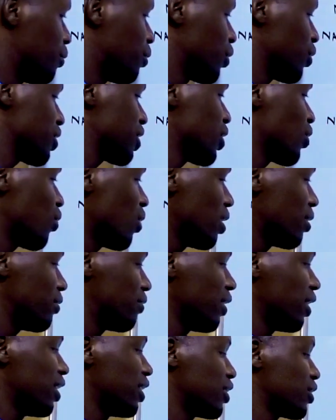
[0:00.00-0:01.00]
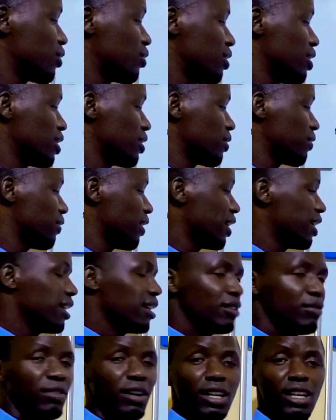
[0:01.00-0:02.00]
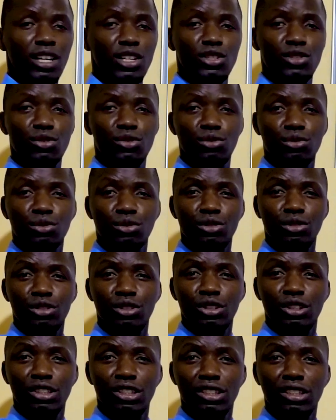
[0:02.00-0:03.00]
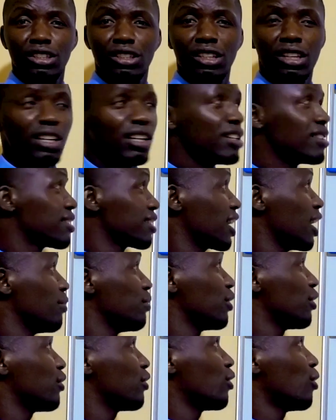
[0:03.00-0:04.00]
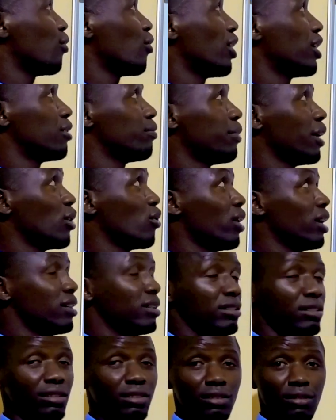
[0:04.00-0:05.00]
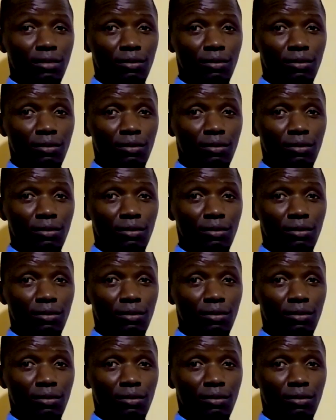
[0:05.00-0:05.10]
we are producing one FAD H2, this FAD H2 is coming from one pyruvate.